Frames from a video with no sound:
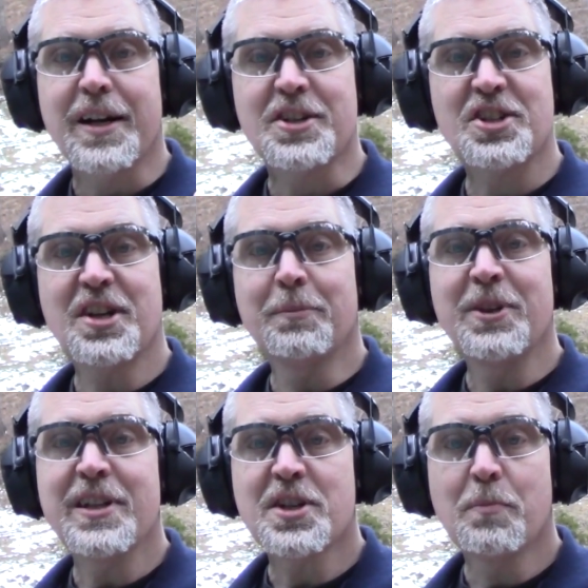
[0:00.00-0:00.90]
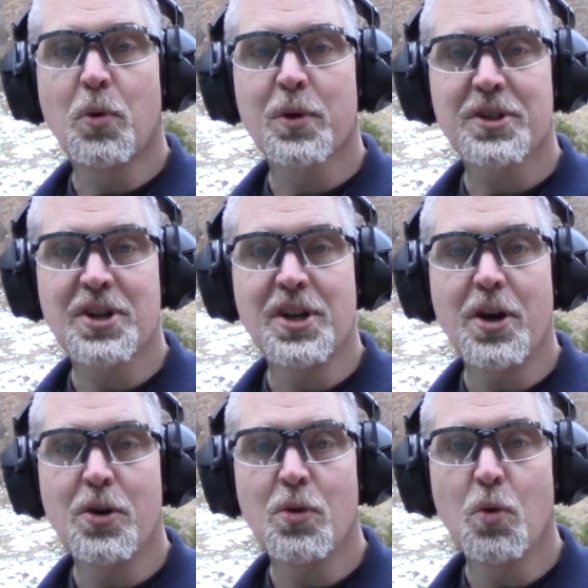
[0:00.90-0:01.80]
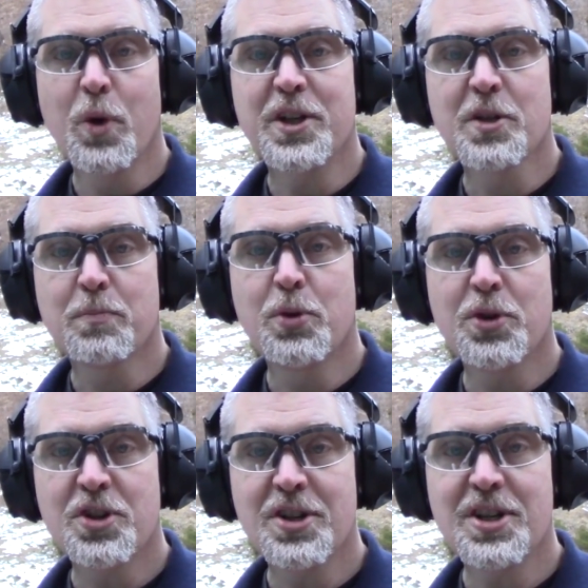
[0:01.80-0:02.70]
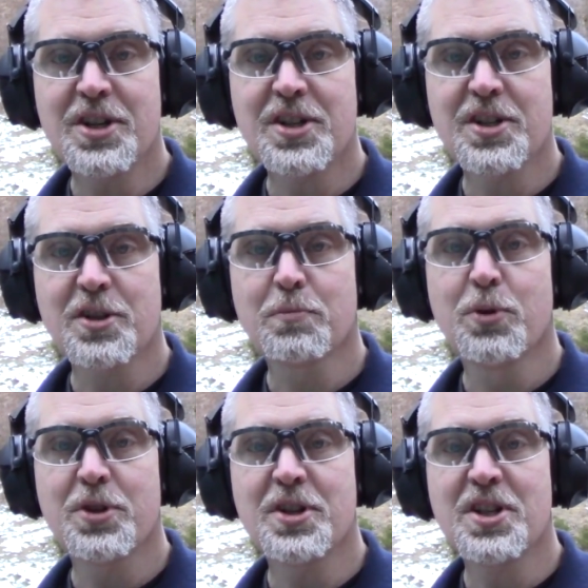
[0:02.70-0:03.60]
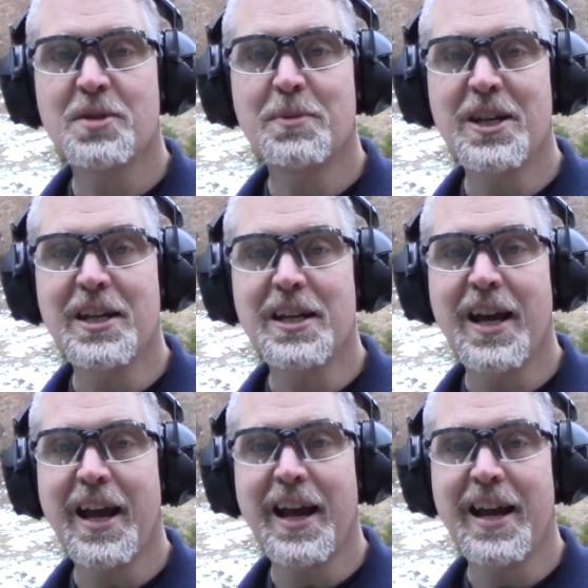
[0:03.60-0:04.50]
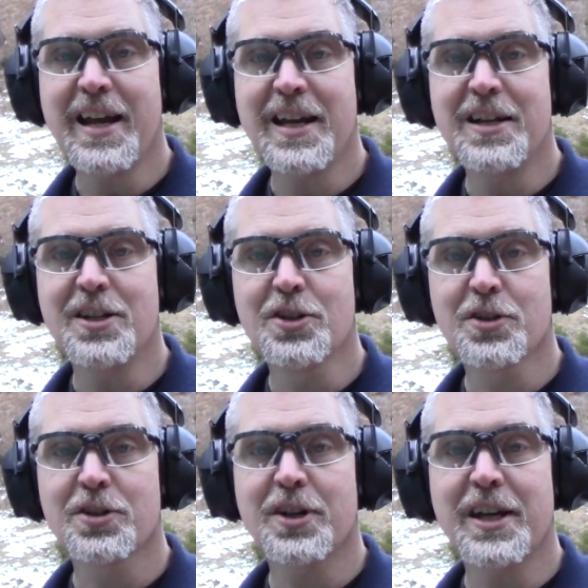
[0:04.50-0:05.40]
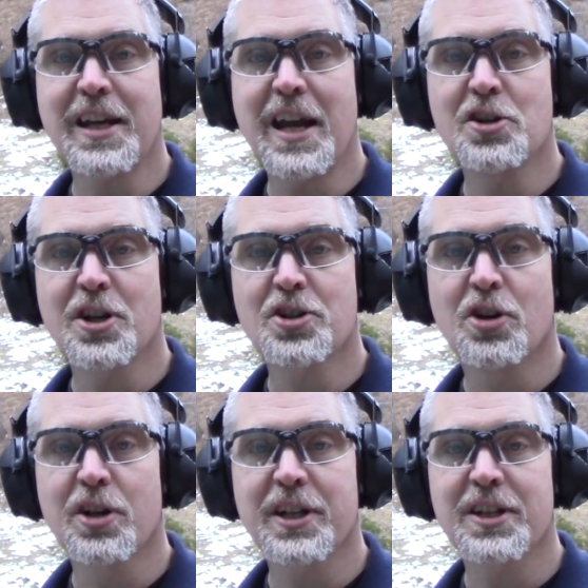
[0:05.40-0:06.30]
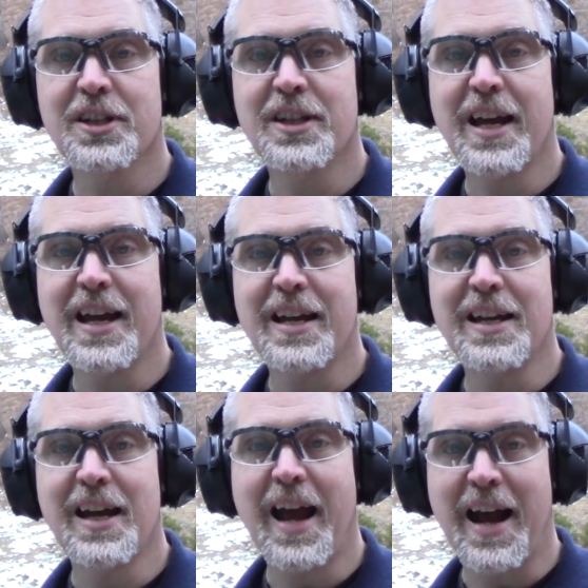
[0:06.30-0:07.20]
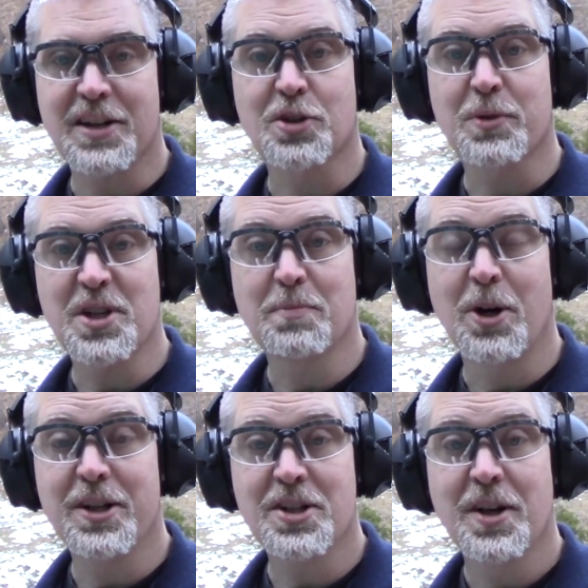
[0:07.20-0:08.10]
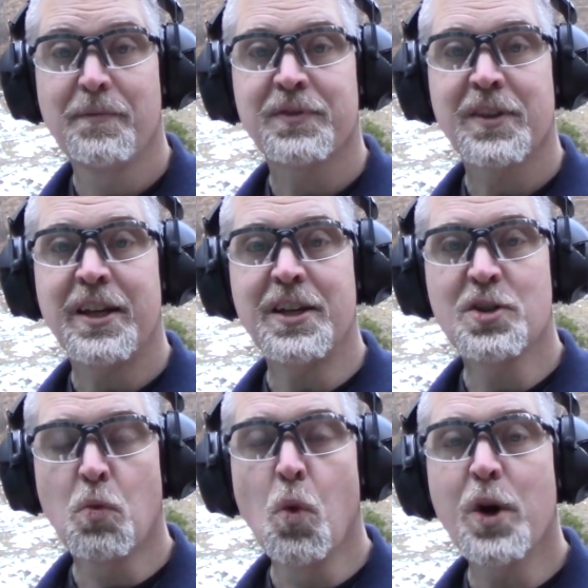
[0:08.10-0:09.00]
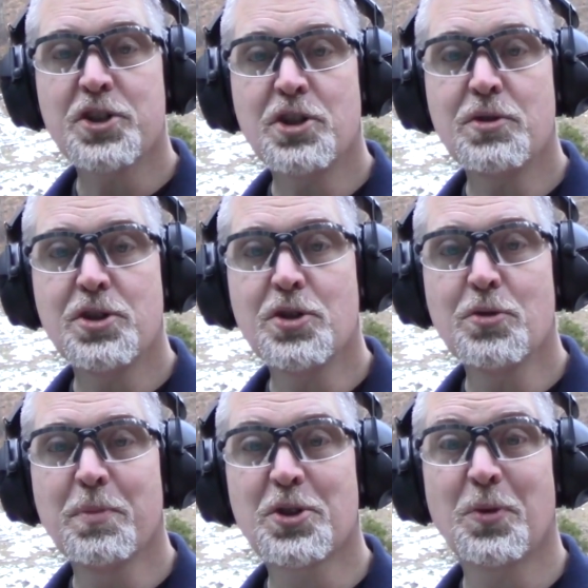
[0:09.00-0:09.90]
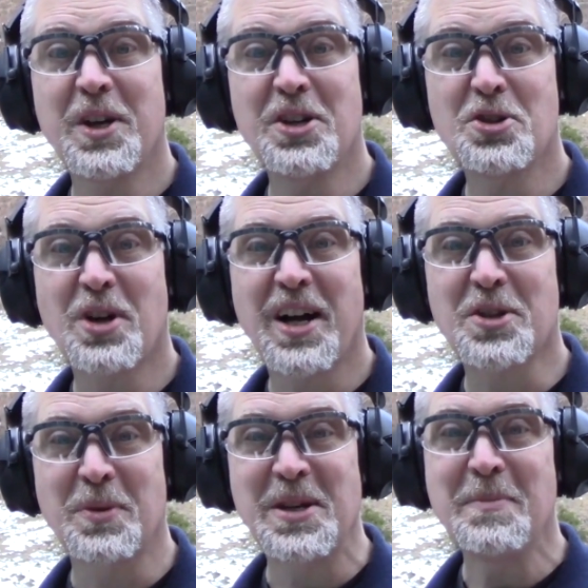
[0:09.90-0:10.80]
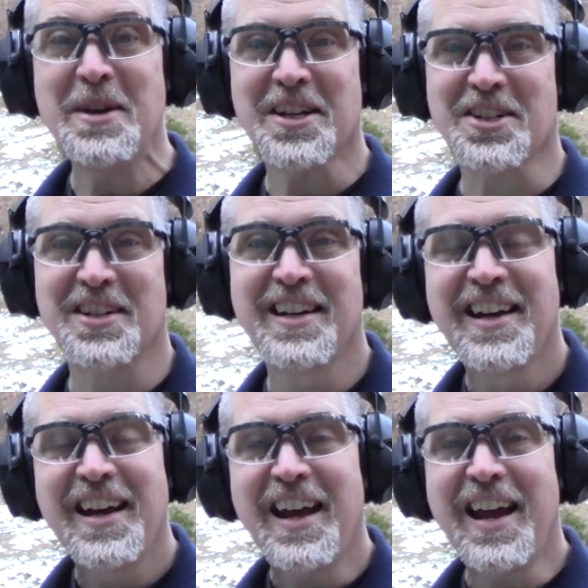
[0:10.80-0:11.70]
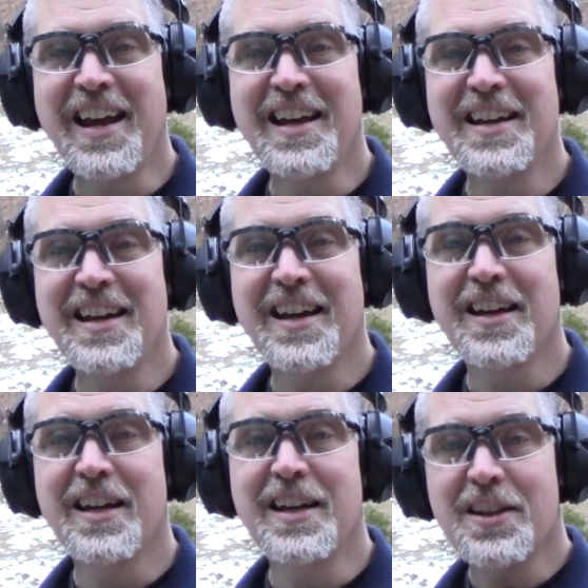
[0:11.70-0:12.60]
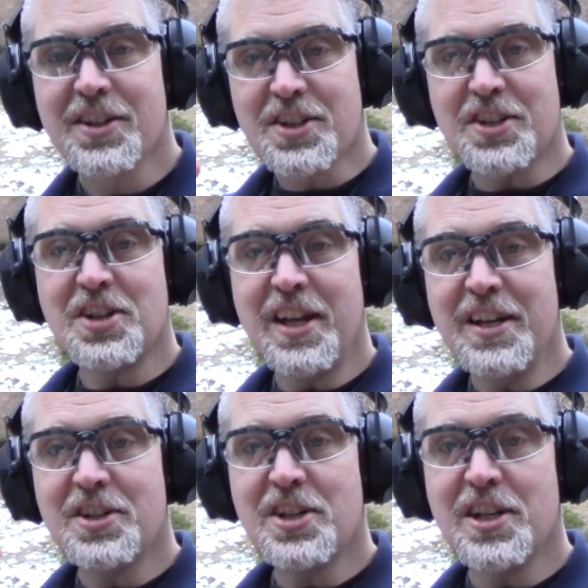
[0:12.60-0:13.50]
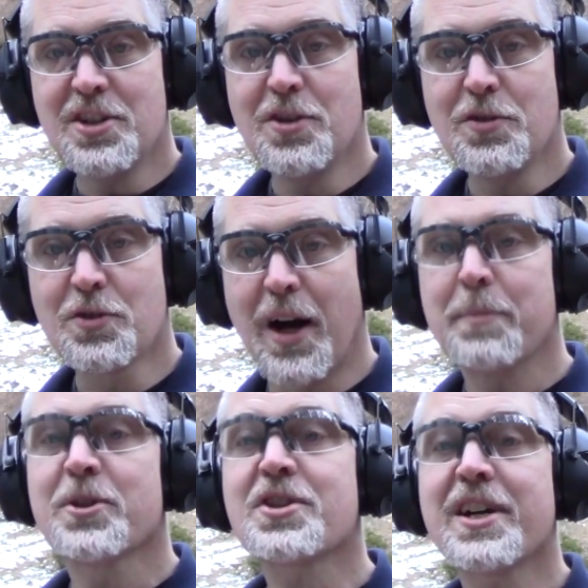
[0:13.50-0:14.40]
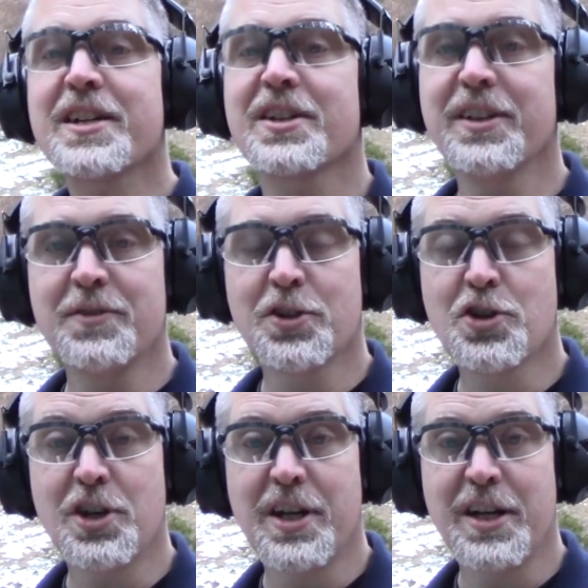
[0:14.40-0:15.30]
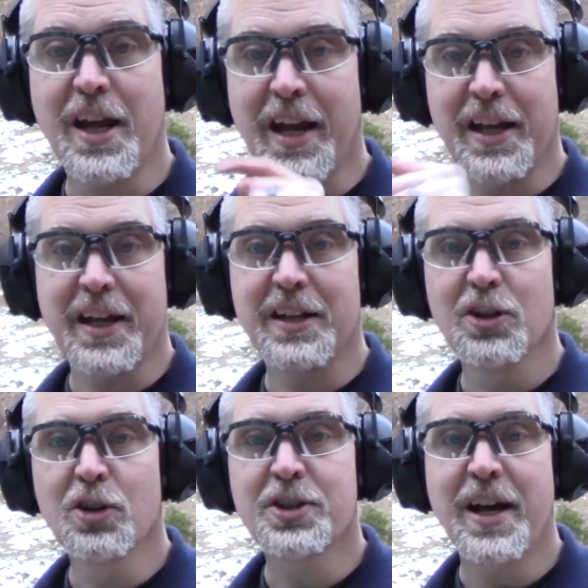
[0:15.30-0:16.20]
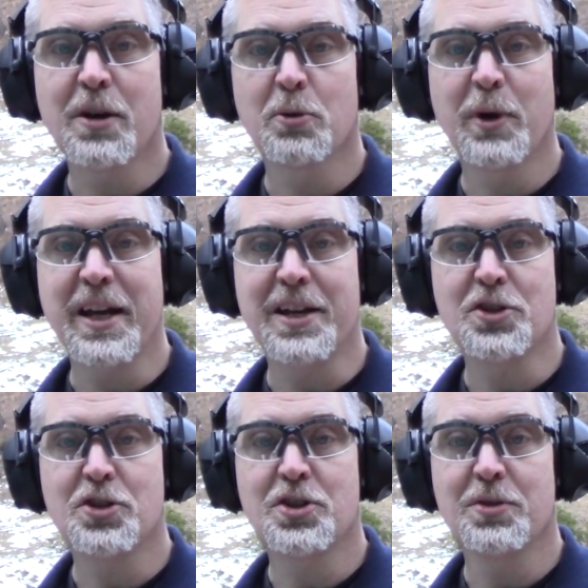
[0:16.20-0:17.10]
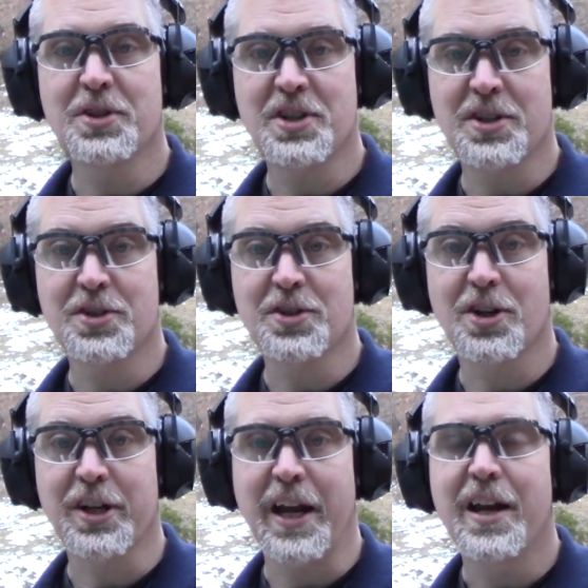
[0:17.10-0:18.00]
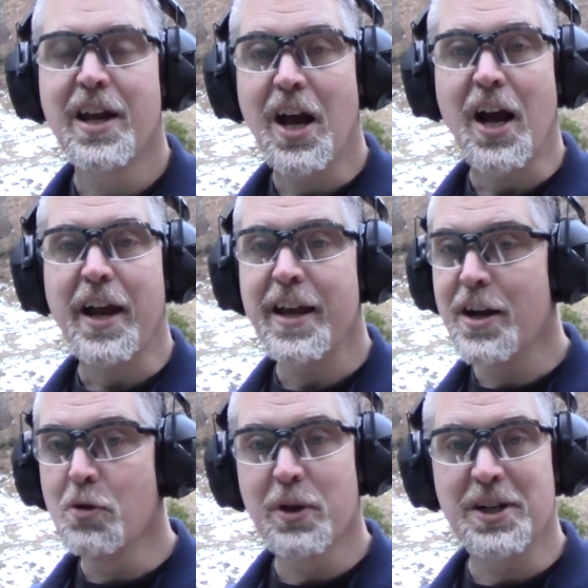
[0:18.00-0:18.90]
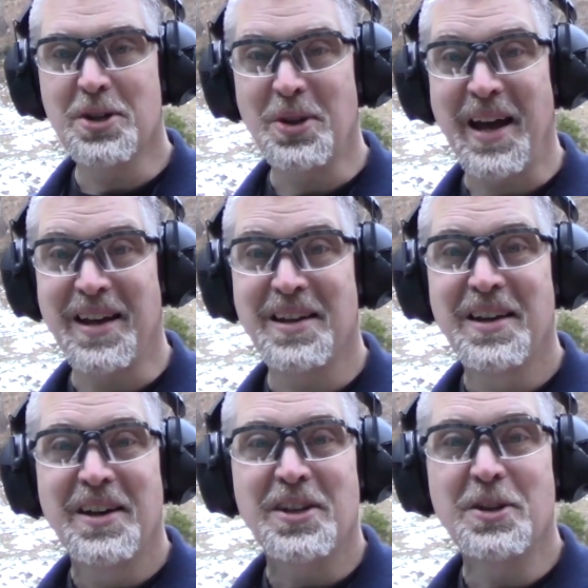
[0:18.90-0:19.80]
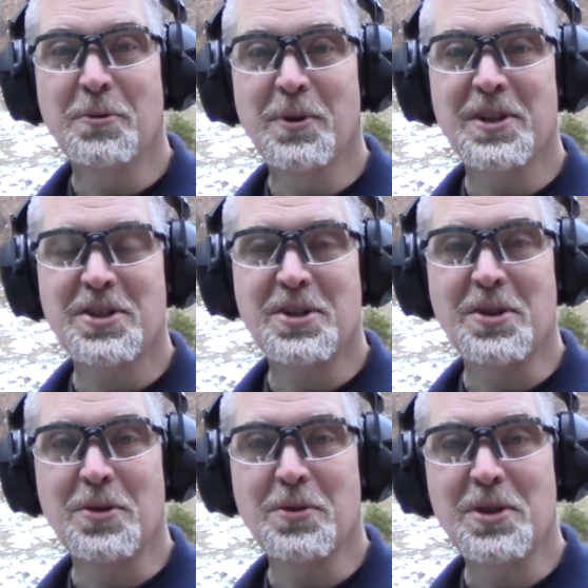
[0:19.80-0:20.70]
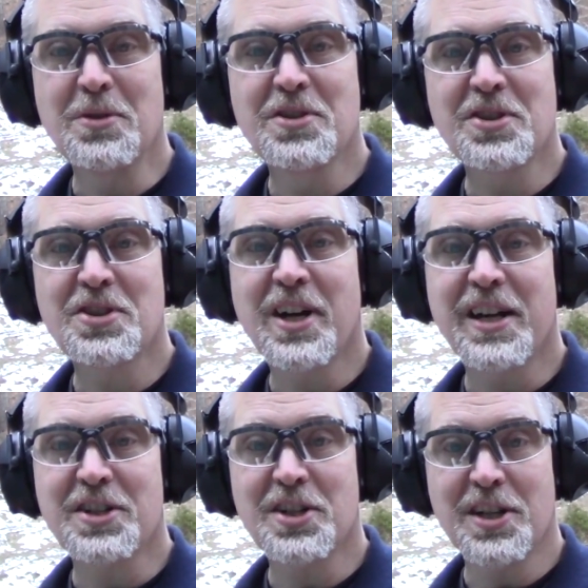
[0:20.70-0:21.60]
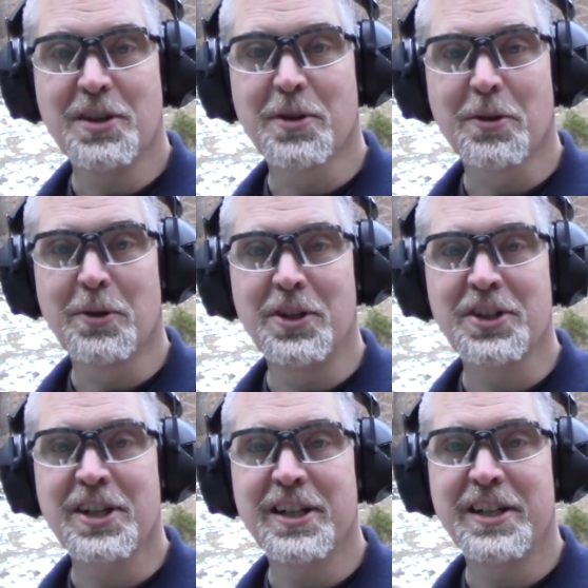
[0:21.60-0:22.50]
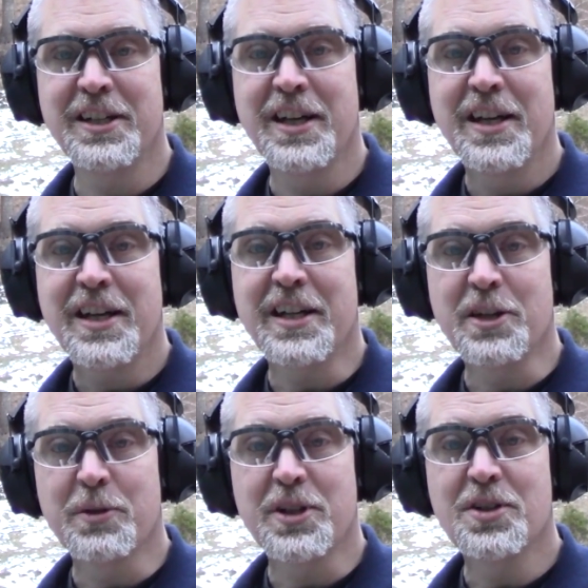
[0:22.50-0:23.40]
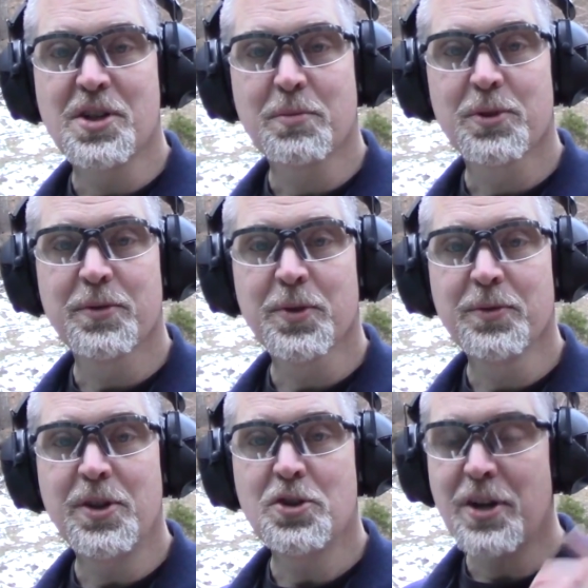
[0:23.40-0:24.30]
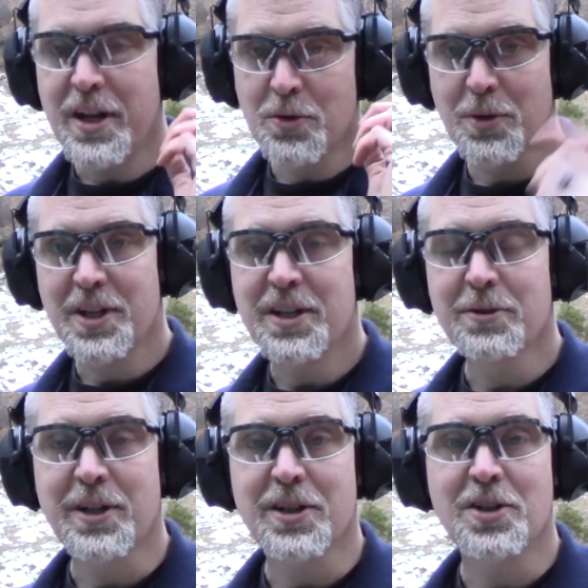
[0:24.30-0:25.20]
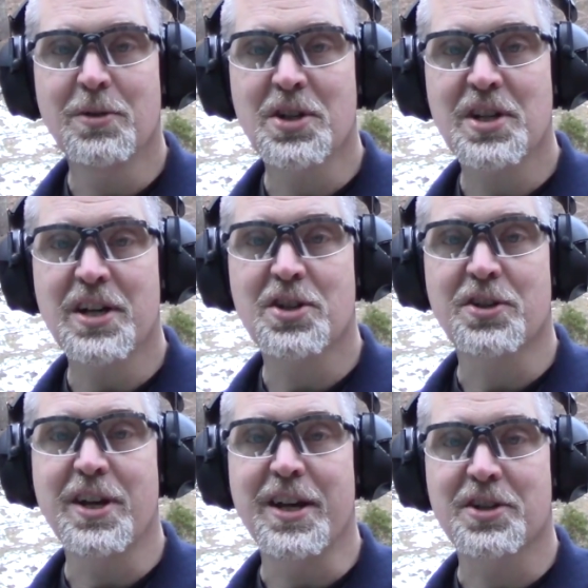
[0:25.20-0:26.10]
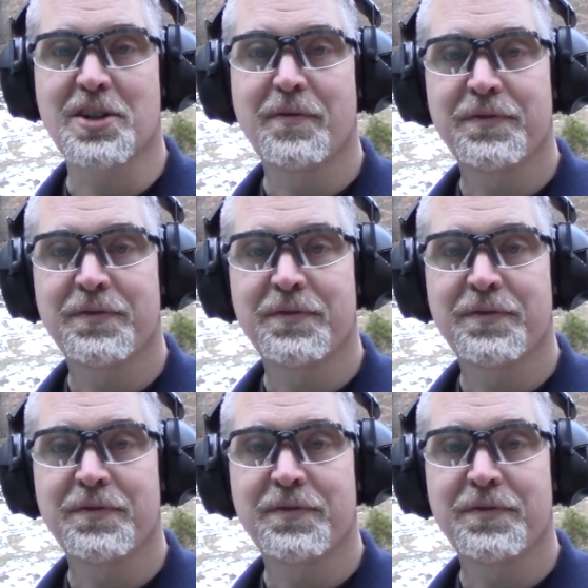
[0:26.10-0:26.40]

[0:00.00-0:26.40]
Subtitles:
Something that's important to know when you're pushing distance or pushing speed and you're engaging a target that has a response is what you do between shots when you miss. And there's a tendency to drop your sights, lift your chin, and look down range to assess your target. You don't want to do that. You want to use your sights, you want to run the gun, and you want to use your peripheral vision and or hearing to assess your hits.